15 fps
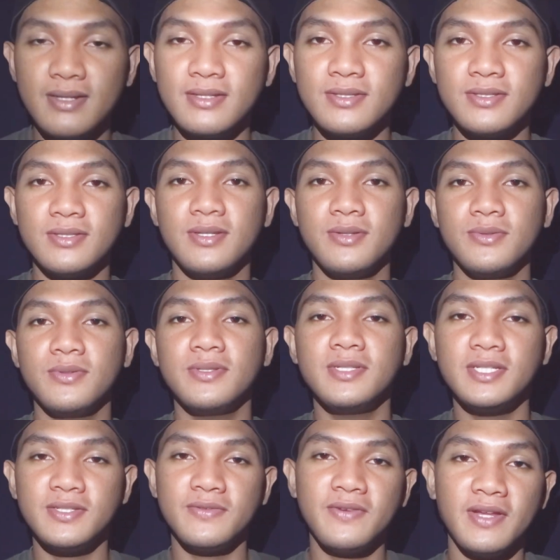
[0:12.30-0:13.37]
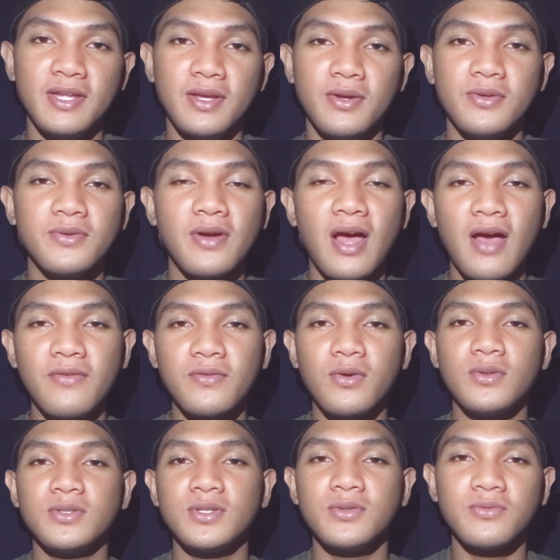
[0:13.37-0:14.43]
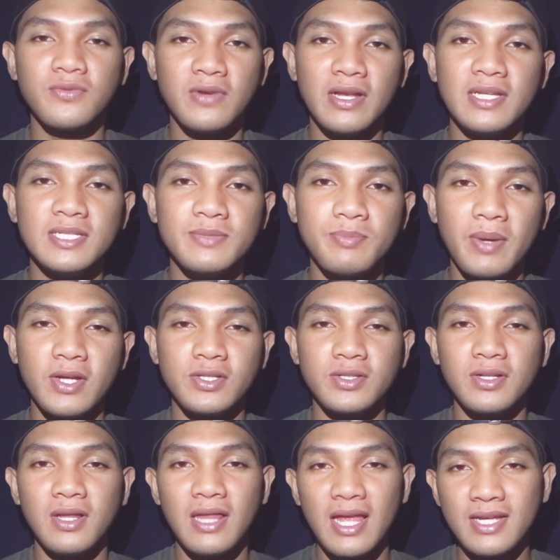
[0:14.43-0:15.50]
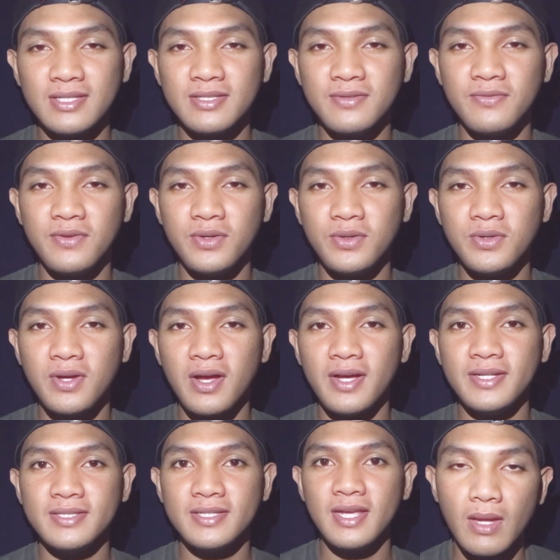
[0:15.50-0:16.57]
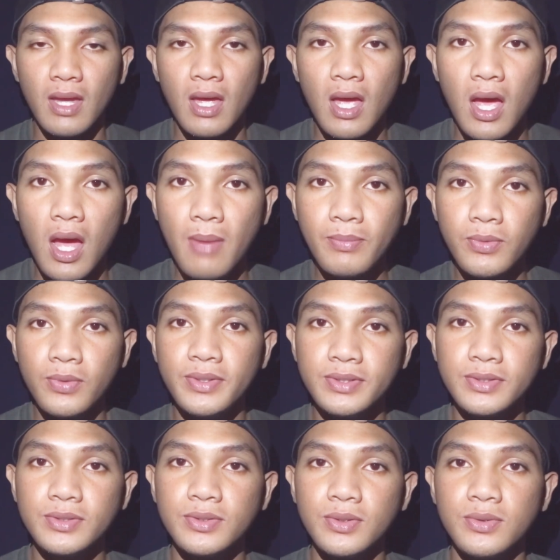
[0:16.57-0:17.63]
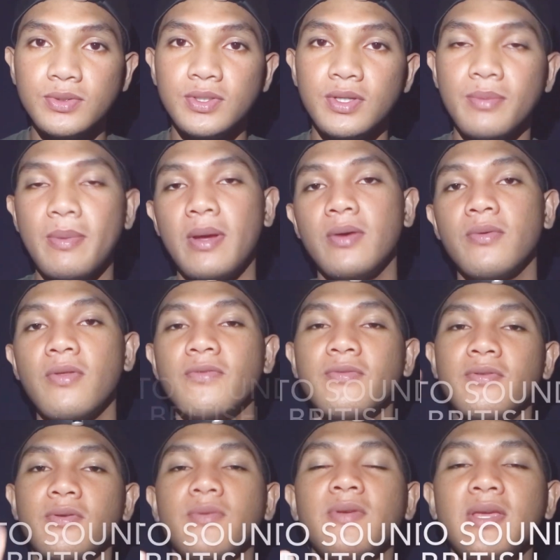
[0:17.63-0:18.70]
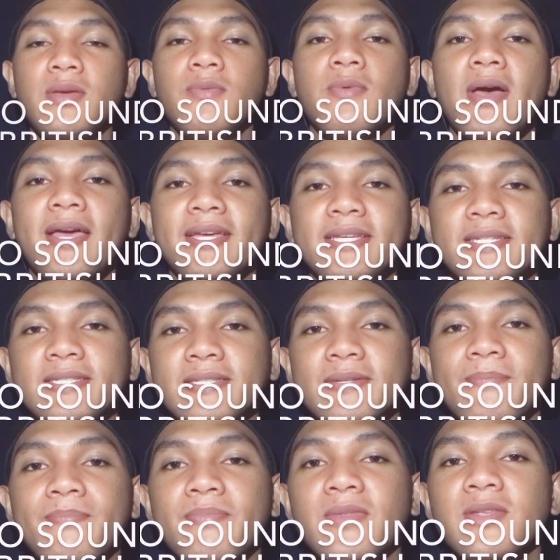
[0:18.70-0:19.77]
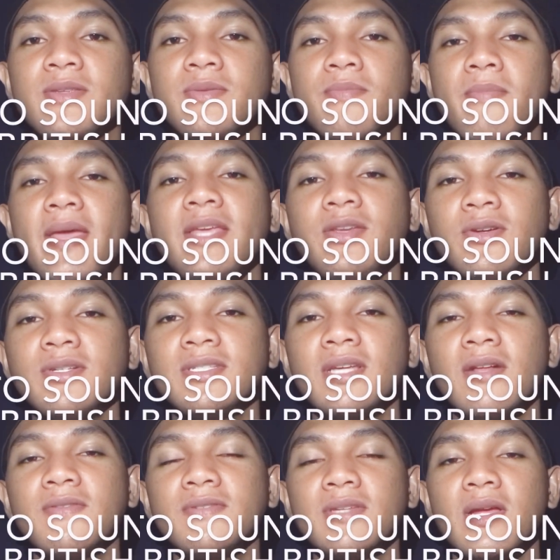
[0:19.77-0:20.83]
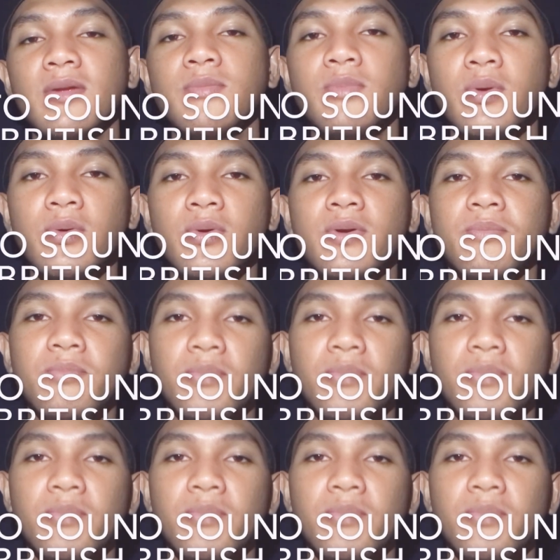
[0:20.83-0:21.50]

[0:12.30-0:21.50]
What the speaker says: So in this video I've got a really special lesson for you guys. I'm going to talk to you about 3 ways to make yourself sound more